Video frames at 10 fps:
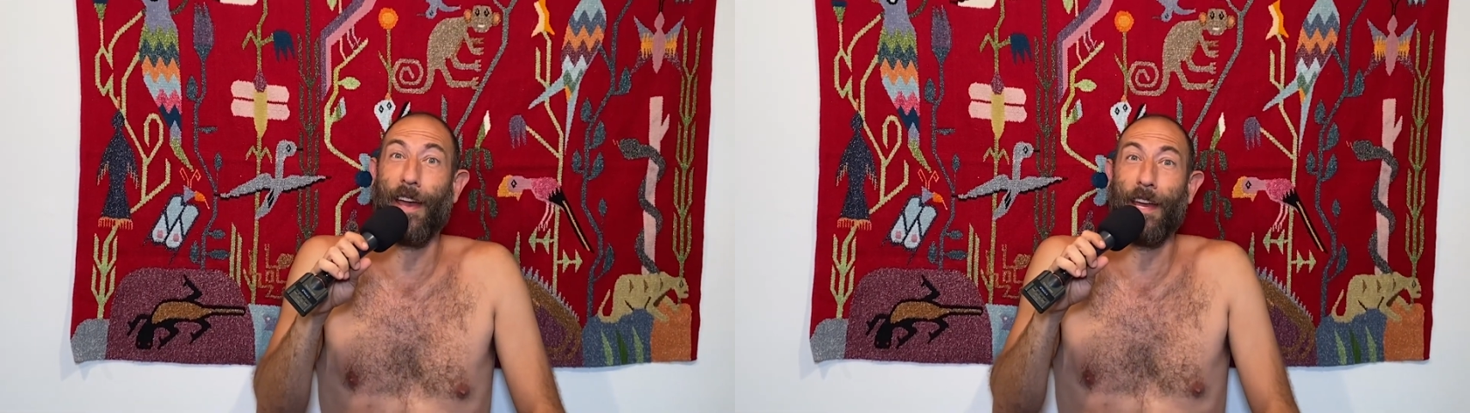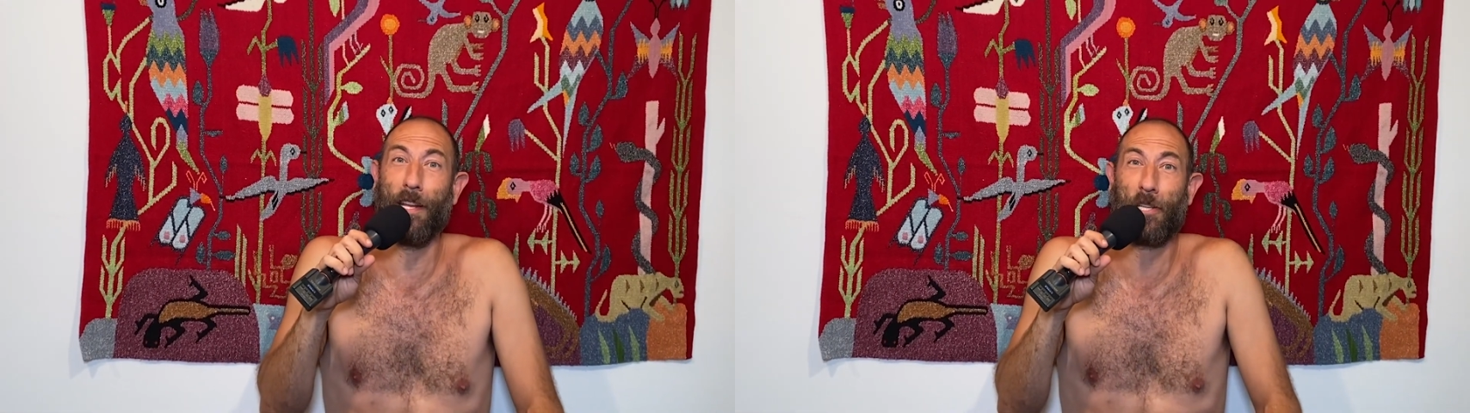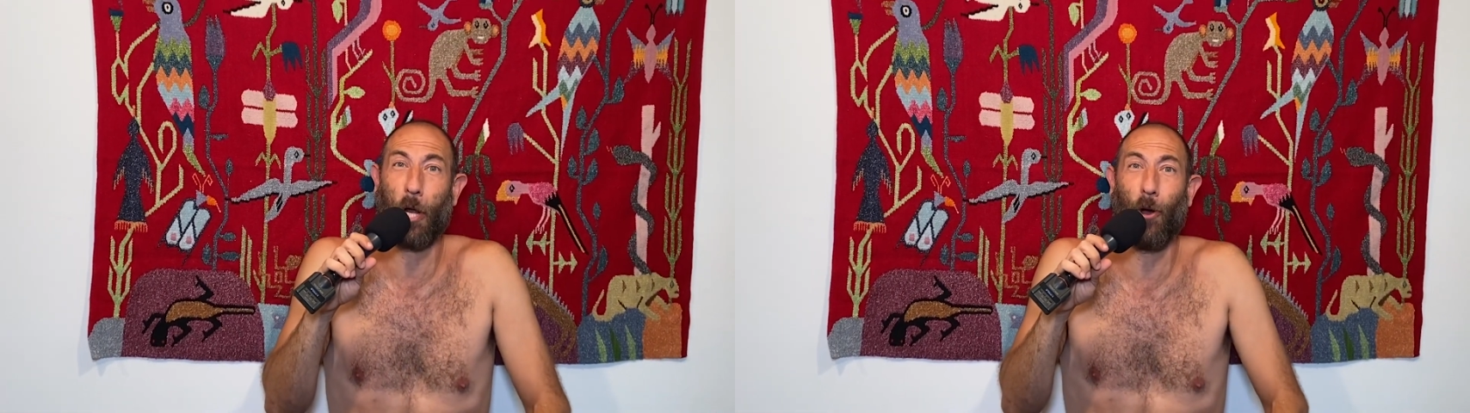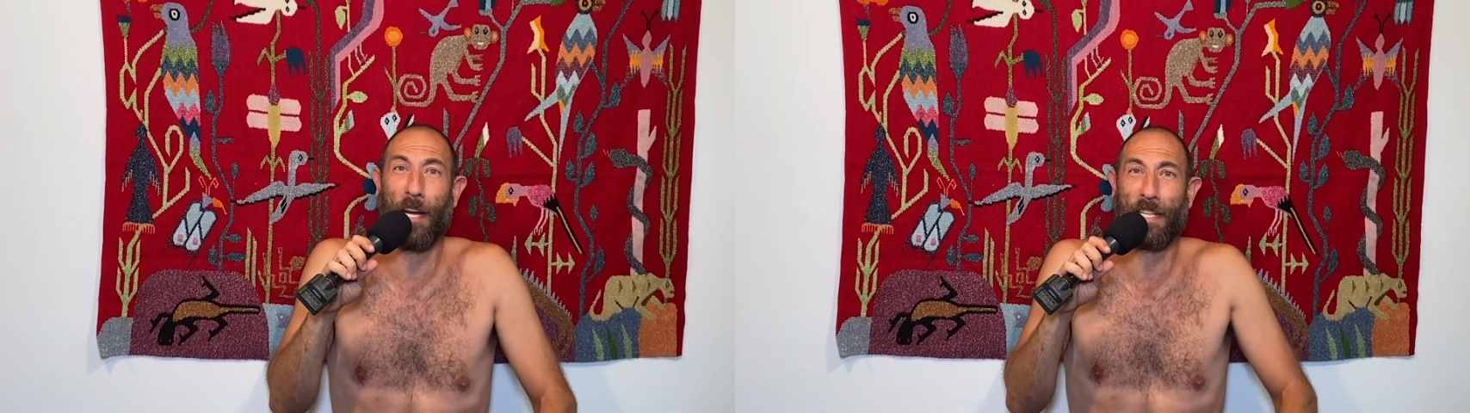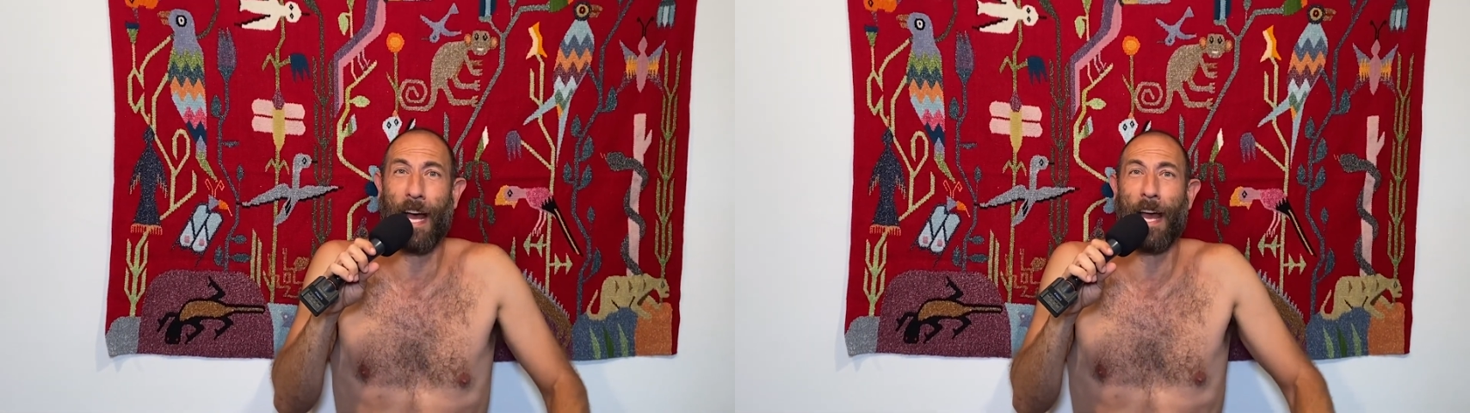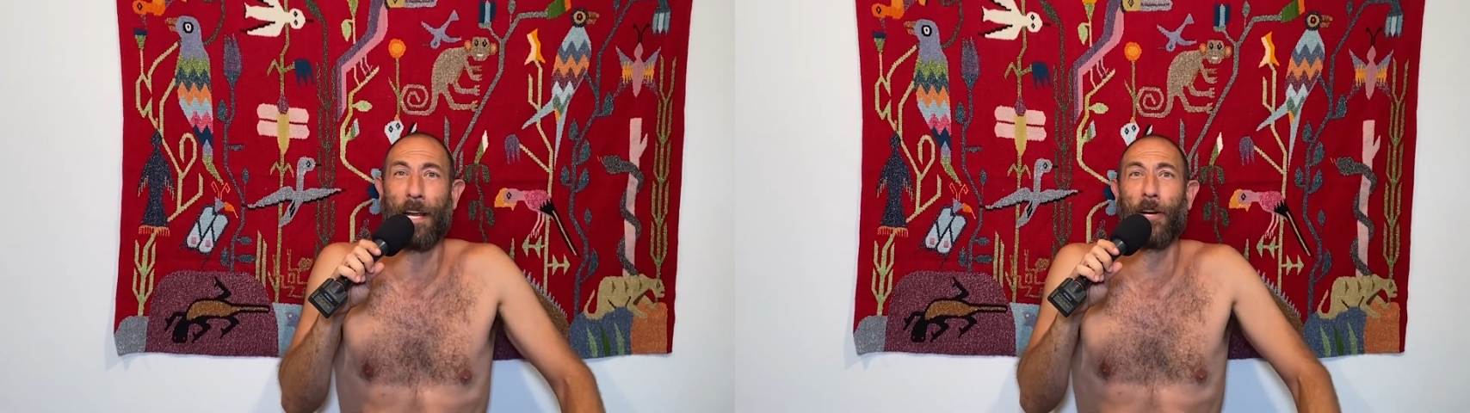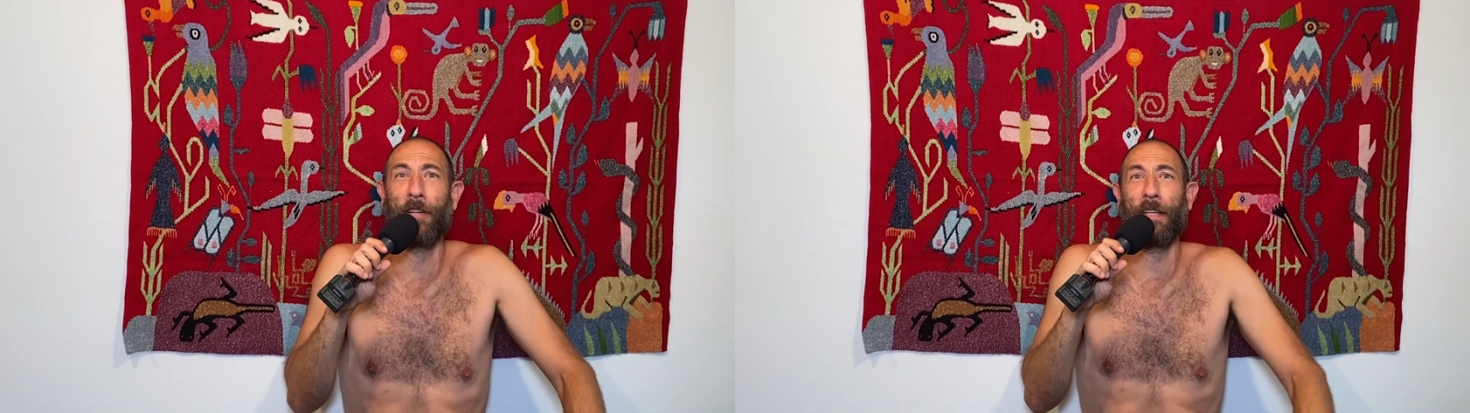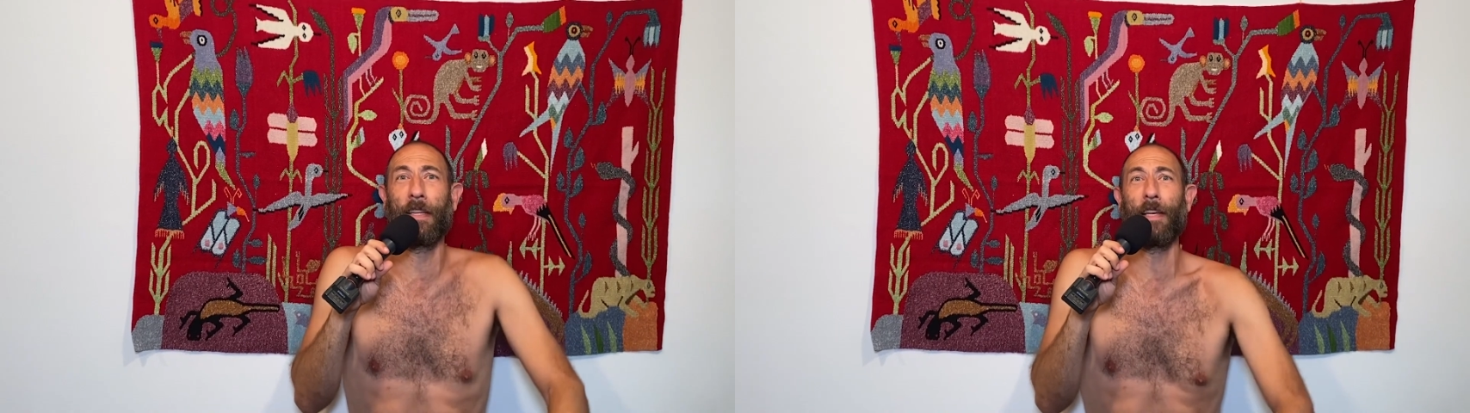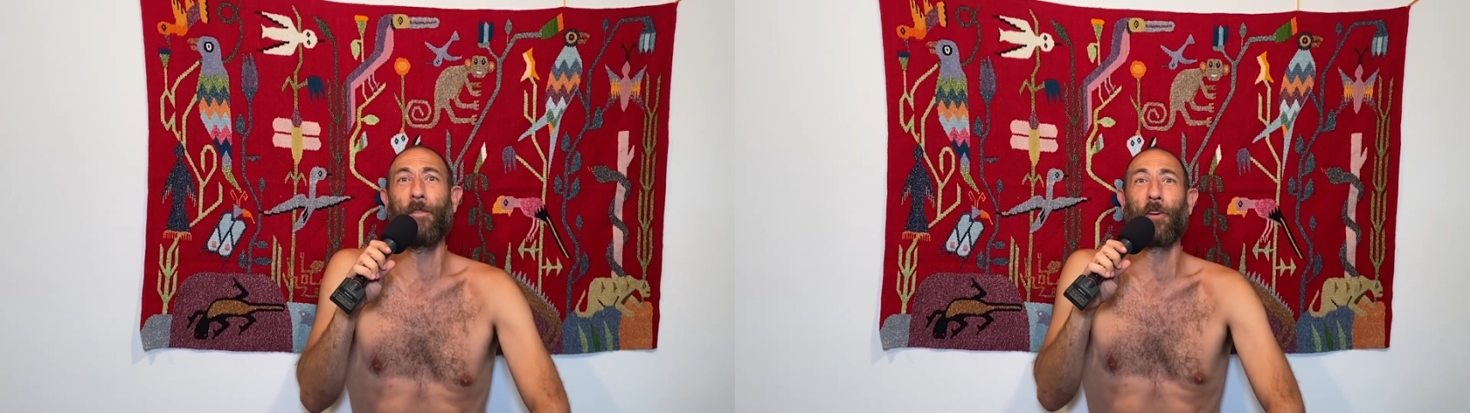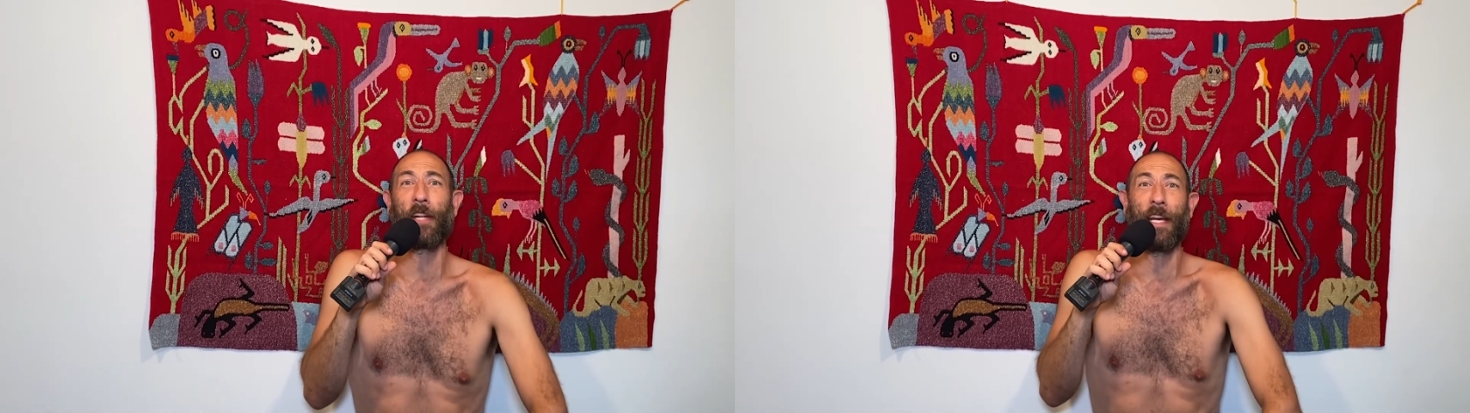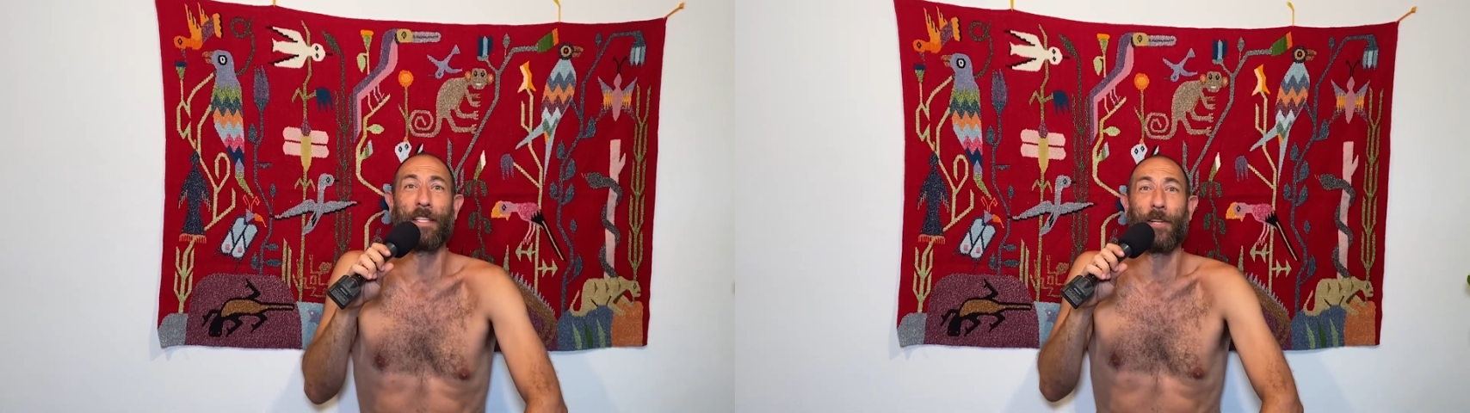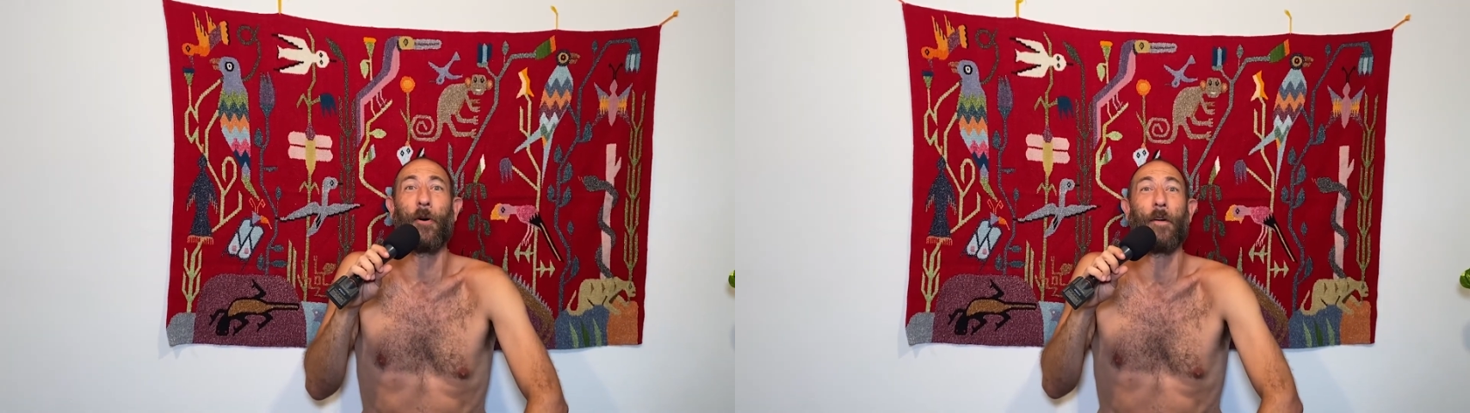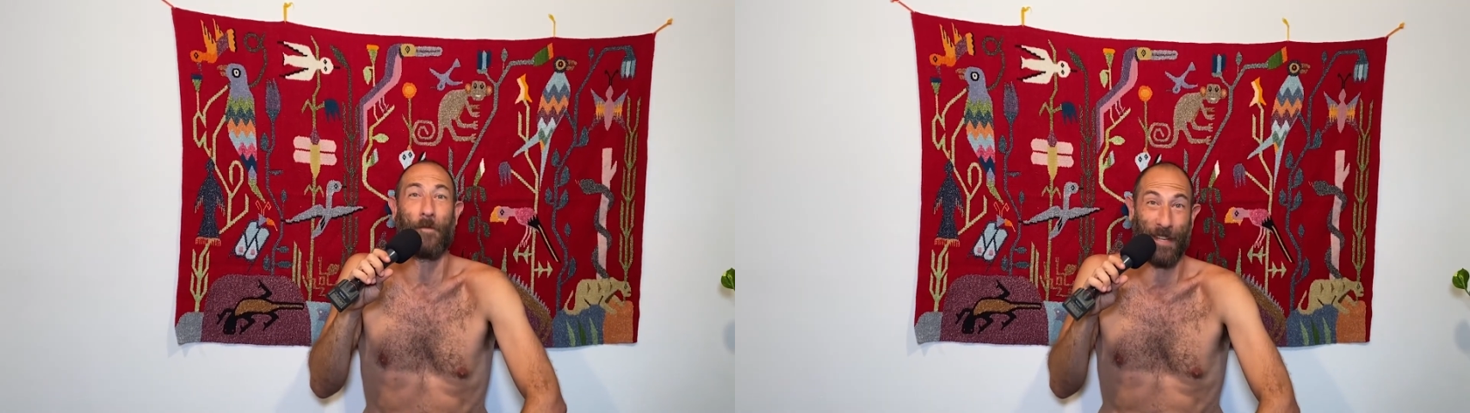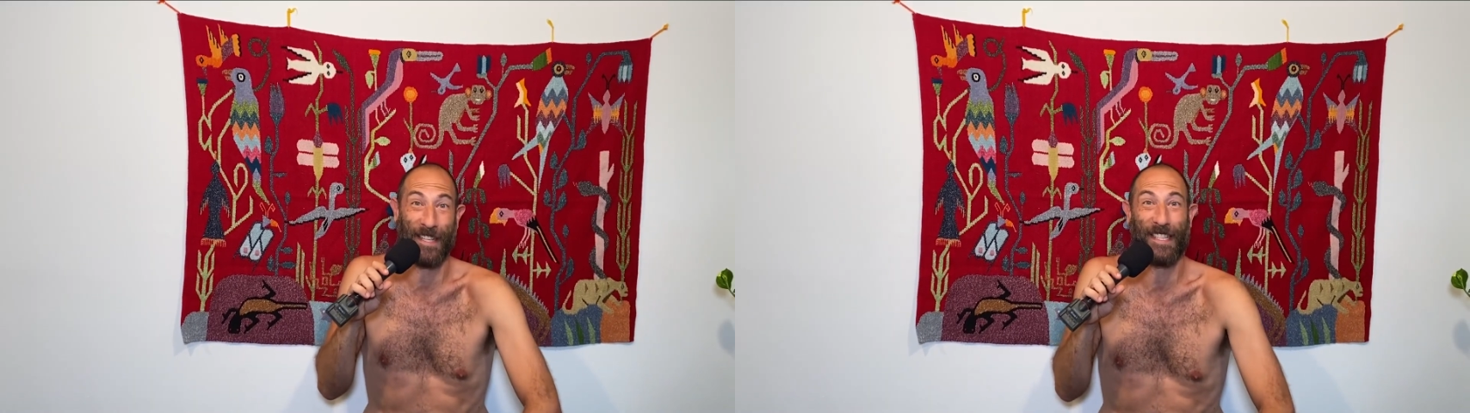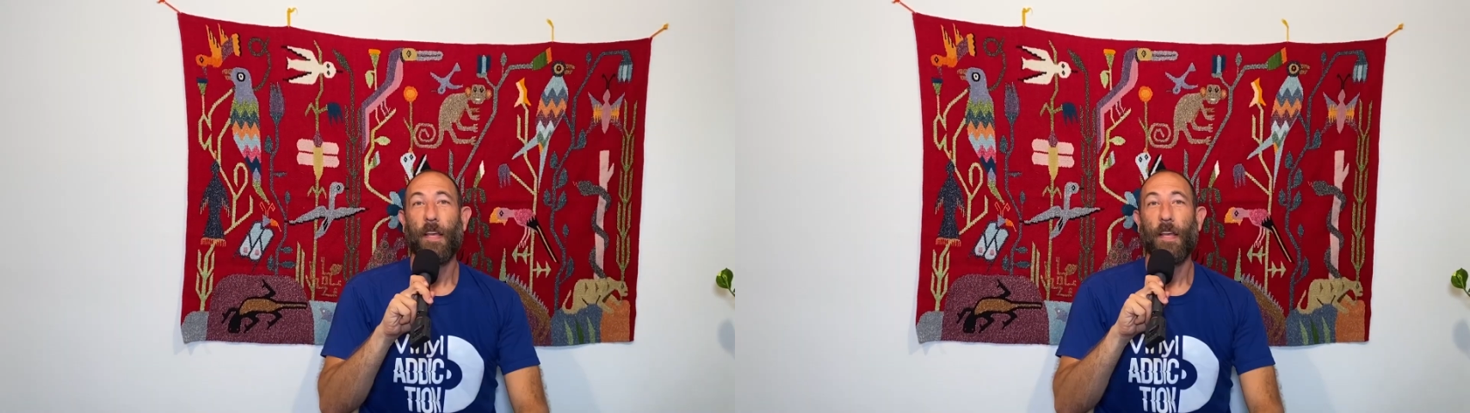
Enjoy dying early and leaving your kids an orphan.